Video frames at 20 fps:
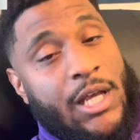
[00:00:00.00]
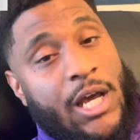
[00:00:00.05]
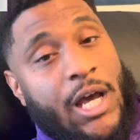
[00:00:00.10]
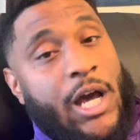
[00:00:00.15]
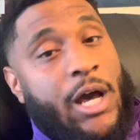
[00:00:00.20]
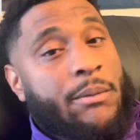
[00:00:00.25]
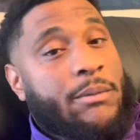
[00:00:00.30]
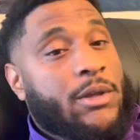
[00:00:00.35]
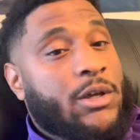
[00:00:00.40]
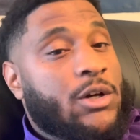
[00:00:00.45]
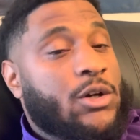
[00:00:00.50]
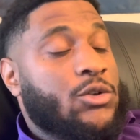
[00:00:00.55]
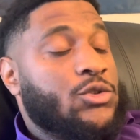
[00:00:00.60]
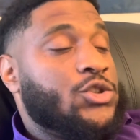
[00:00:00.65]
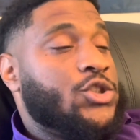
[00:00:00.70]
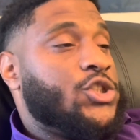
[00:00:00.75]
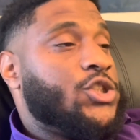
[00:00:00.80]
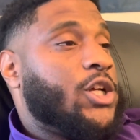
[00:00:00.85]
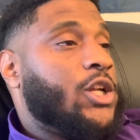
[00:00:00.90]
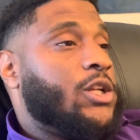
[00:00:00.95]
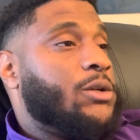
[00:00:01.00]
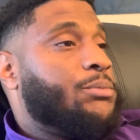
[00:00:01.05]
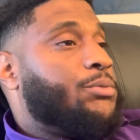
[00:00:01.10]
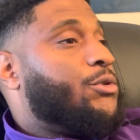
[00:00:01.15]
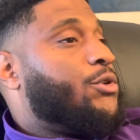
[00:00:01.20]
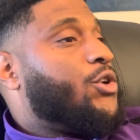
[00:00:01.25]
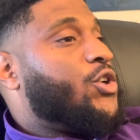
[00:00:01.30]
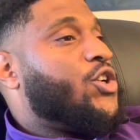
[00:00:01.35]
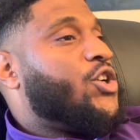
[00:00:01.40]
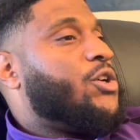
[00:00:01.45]
I'm your host, Jalen
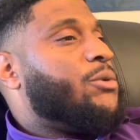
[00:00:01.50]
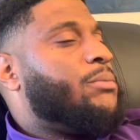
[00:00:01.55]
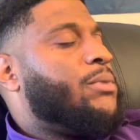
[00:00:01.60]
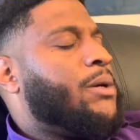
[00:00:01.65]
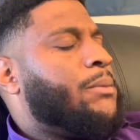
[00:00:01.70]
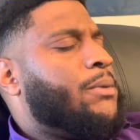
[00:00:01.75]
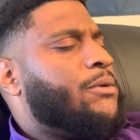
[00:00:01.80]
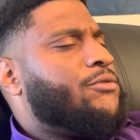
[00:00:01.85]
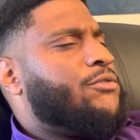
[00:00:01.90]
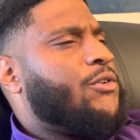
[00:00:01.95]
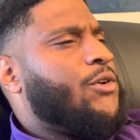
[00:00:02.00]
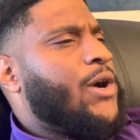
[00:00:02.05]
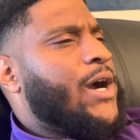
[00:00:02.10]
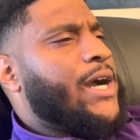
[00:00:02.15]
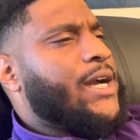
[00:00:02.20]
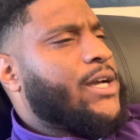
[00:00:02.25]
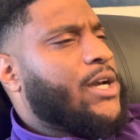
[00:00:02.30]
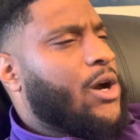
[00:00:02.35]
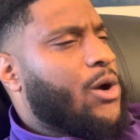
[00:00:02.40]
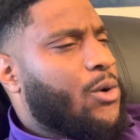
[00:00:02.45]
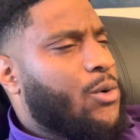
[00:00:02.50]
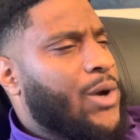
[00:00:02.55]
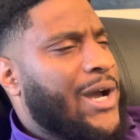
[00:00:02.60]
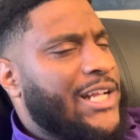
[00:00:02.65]
Pula. But before I go,